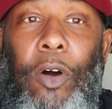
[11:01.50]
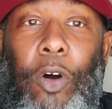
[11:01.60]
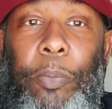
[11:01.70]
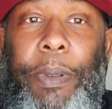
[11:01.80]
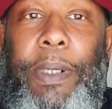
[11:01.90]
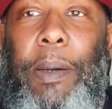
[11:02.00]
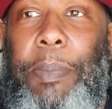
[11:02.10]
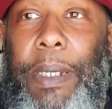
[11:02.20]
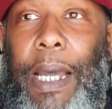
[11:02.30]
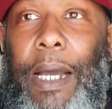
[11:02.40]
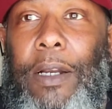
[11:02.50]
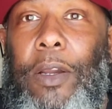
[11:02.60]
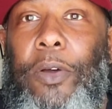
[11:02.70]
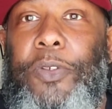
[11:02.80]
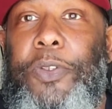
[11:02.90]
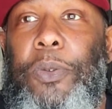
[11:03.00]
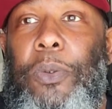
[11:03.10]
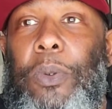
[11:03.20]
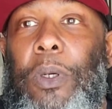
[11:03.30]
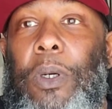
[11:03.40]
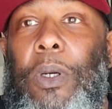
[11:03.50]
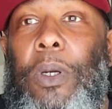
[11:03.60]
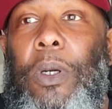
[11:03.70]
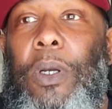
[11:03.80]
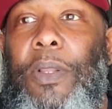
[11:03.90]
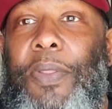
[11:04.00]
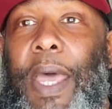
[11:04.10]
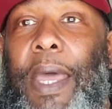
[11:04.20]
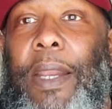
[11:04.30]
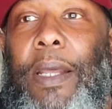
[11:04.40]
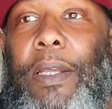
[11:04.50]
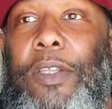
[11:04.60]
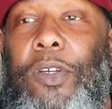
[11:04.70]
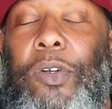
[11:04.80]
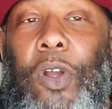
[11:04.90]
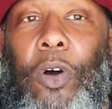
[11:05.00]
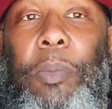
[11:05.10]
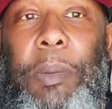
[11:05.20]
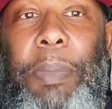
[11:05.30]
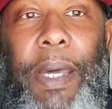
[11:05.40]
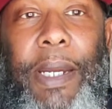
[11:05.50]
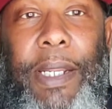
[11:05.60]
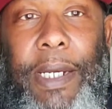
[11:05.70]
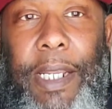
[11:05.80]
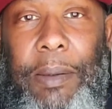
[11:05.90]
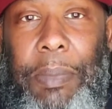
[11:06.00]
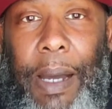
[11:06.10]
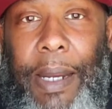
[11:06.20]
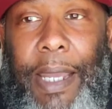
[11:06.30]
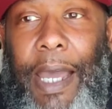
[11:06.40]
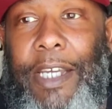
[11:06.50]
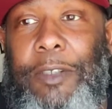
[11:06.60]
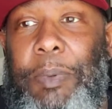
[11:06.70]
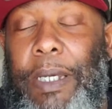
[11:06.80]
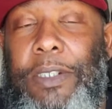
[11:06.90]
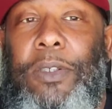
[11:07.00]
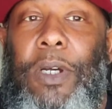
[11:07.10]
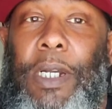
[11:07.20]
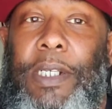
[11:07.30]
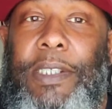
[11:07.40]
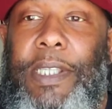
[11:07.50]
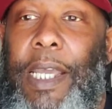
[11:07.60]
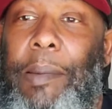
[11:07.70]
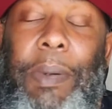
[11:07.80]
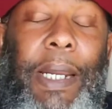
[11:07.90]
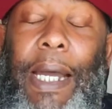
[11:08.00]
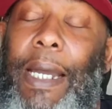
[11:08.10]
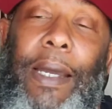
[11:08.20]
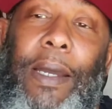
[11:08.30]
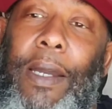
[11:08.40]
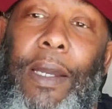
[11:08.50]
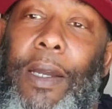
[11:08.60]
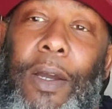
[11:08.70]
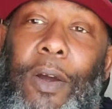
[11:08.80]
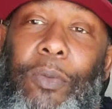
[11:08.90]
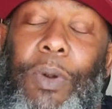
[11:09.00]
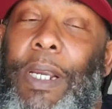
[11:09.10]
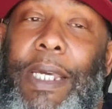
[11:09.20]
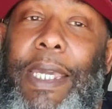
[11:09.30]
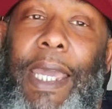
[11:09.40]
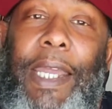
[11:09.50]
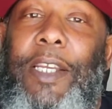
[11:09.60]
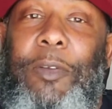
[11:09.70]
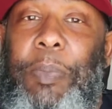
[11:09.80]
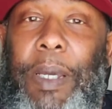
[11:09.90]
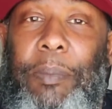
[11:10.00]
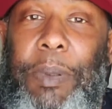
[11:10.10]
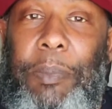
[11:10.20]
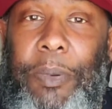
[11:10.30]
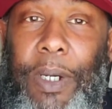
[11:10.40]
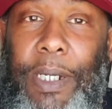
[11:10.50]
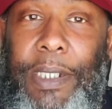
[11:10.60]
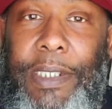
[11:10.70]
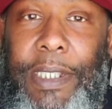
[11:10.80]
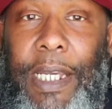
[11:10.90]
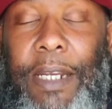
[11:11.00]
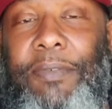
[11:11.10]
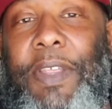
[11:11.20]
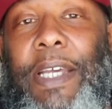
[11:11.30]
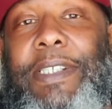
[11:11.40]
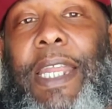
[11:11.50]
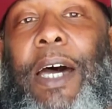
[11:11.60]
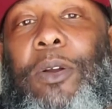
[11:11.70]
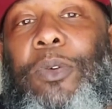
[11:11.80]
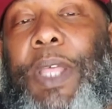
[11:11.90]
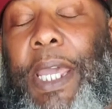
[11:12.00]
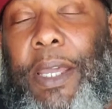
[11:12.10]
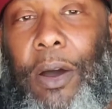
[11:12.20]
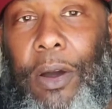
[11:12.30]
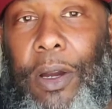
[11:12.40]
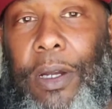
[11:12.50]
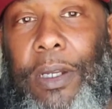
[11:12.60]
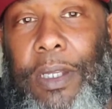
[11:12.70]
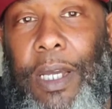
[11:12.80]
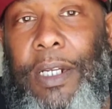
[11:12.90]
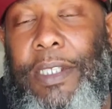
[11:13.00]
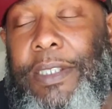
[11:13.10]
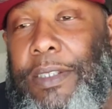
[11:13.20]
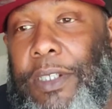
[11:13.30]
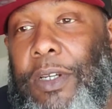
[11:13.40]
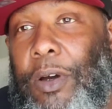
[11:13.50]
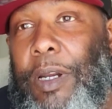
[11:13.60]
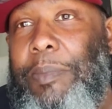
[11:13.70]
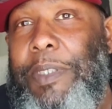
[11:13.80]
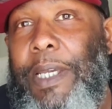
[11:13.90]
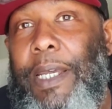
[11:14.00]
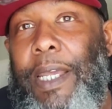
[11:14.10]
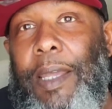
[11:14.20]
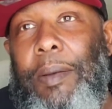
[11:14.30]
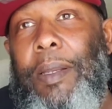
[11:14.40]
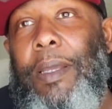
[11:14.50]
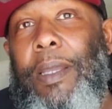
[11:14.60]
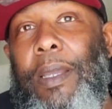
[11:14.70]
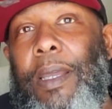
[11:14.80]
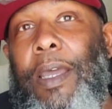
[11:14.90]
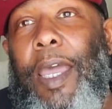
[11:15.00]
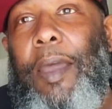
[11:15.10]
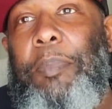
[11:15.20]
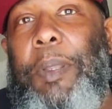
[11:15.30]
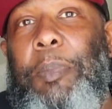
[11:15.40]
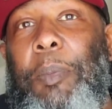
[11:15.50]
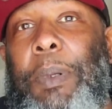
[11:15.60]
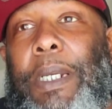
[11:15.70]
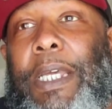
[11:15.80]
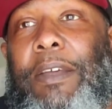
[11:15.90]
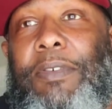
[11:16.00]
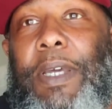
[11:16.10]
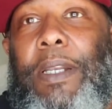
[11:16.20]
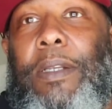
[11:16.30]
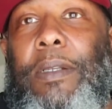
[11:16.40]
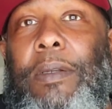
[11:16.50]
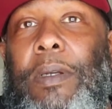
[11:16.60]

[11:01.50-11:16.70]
opened up and got close to, that you know me better than anybody, I expect you to understand. But I really can't expect people to understand if that's not who they are. You know what I'm saying? And people believe in,